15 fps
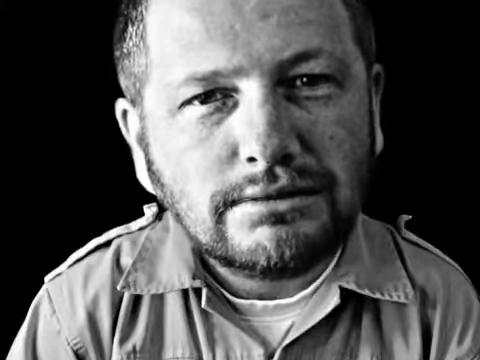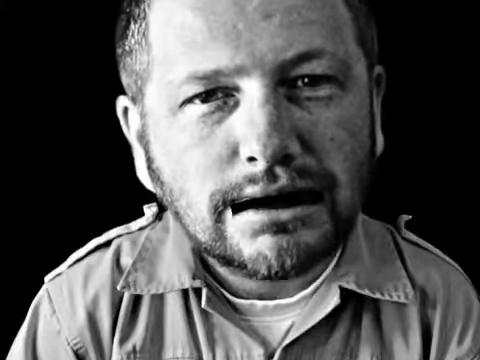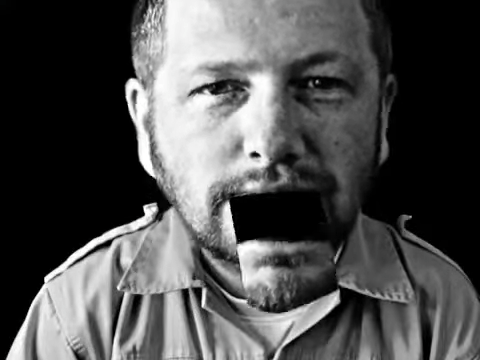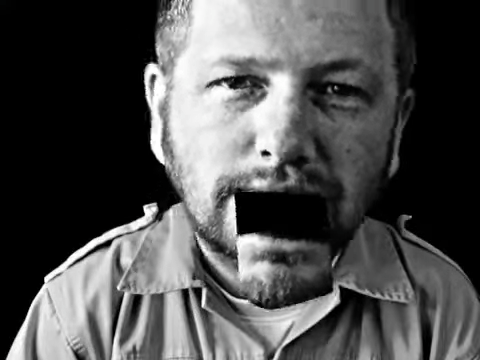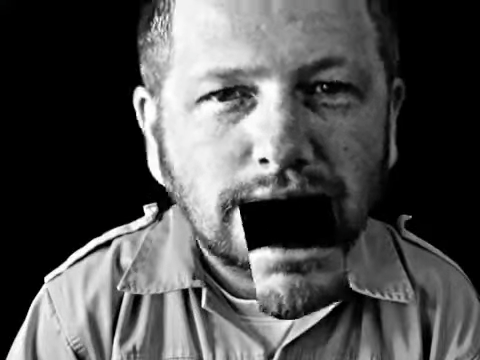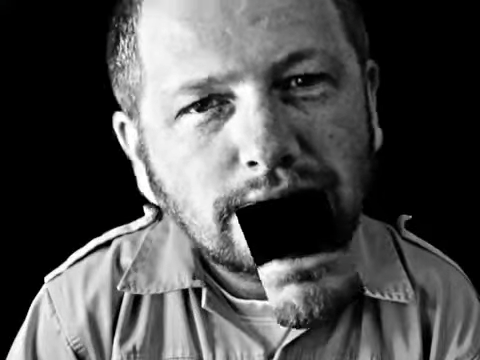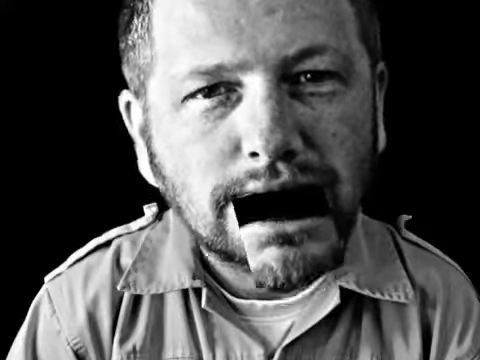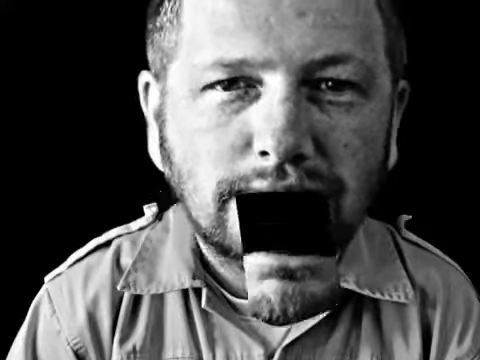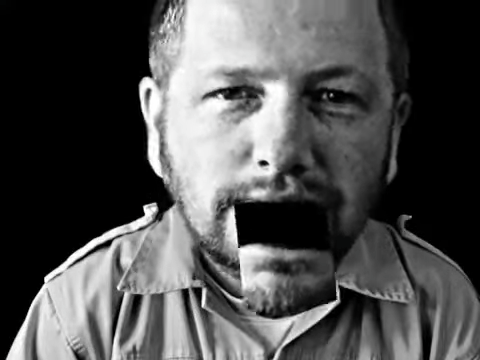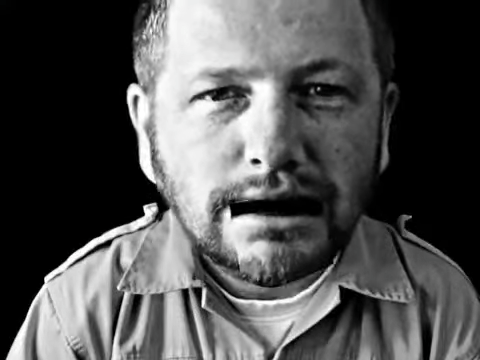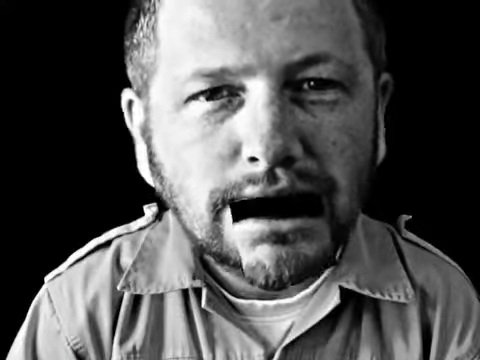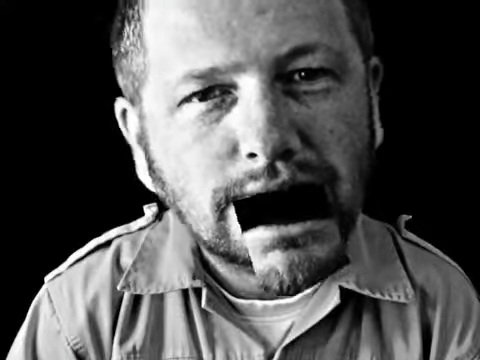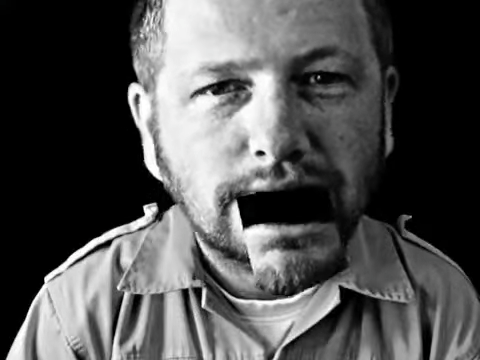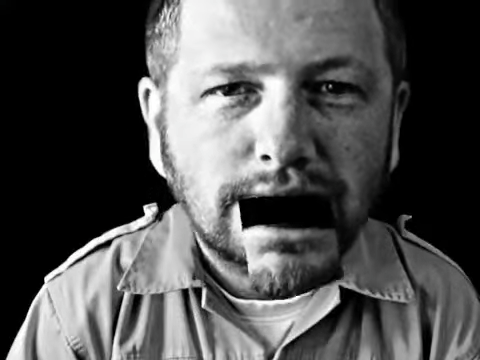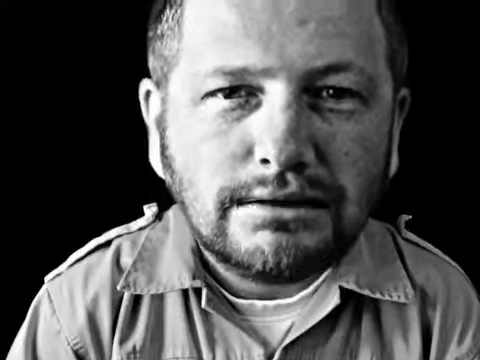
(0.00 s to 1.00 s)
and new
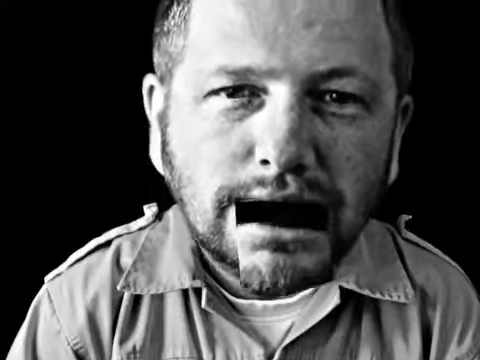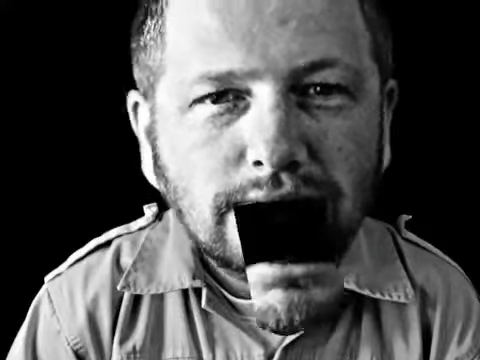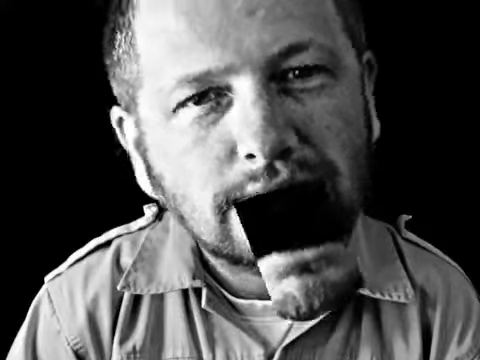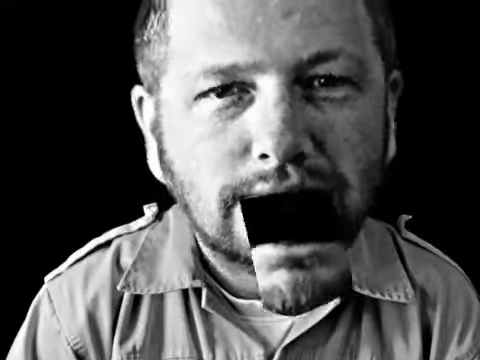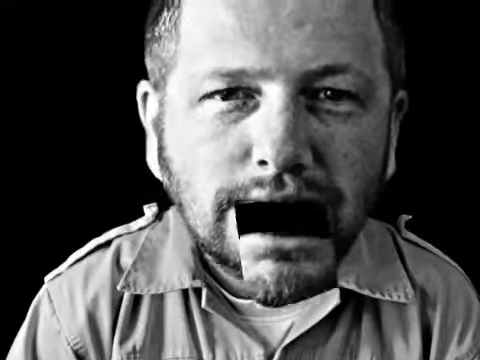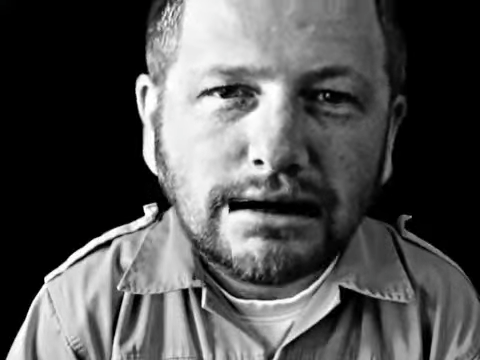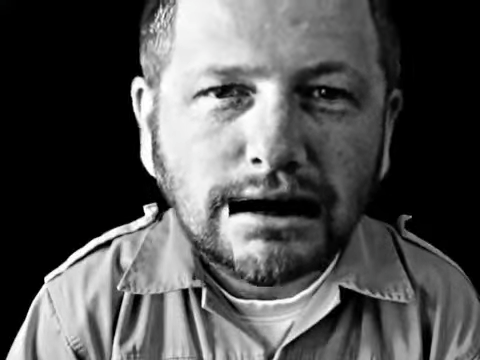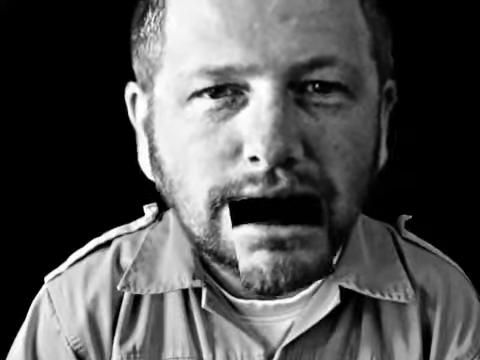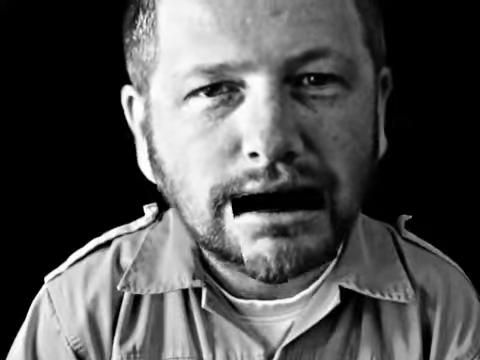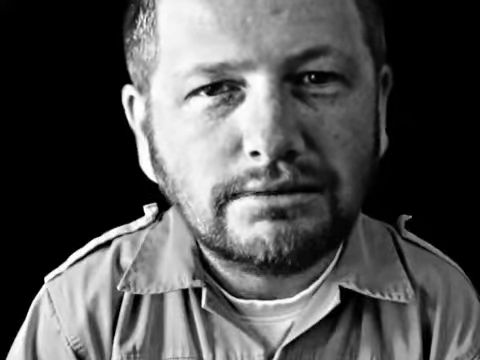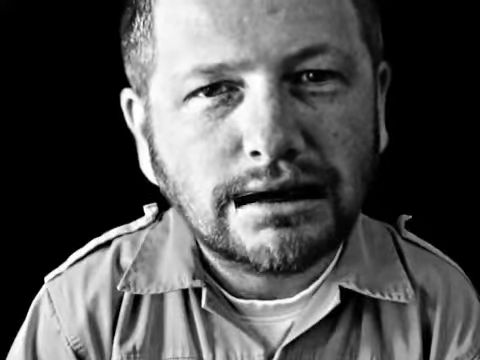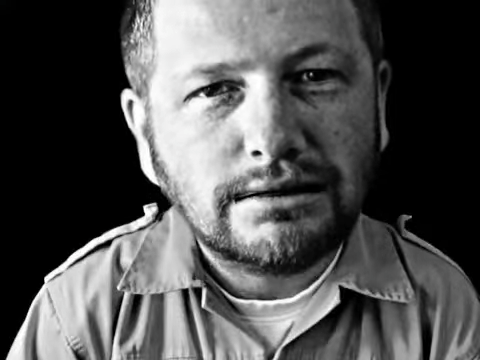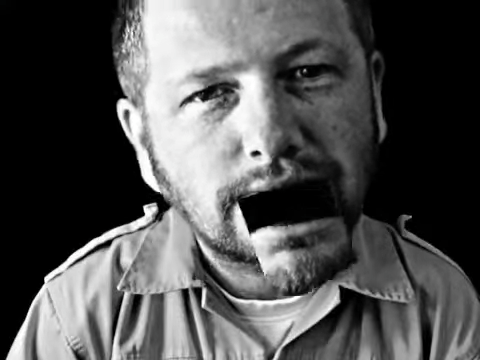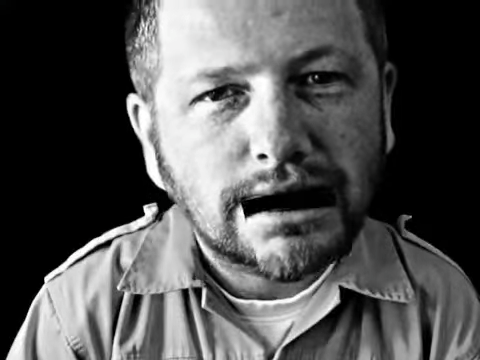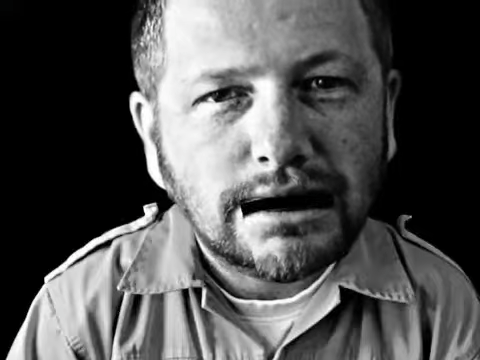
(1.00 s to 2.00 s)
Racing Recaro
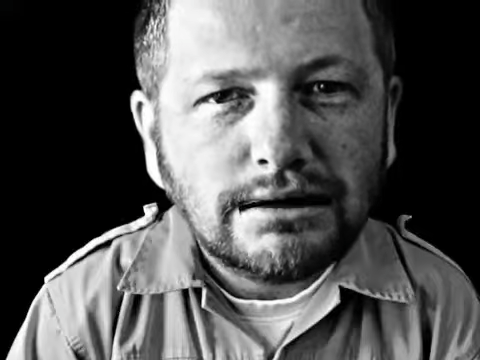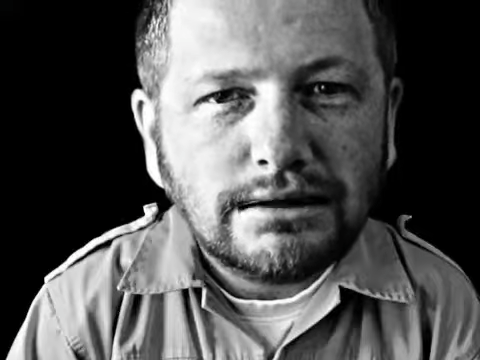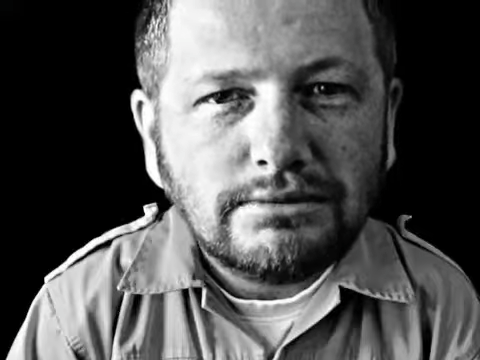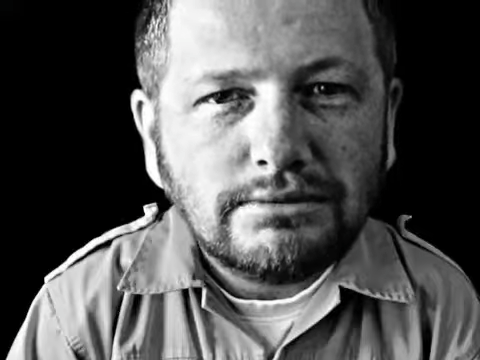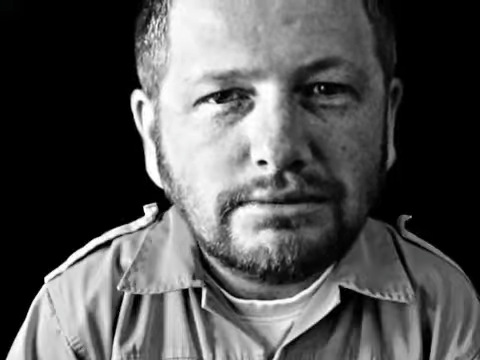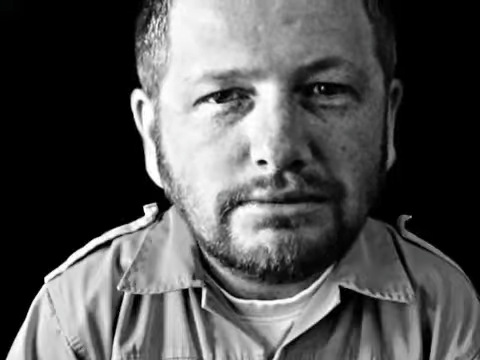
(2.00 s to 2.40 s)
seats fitted.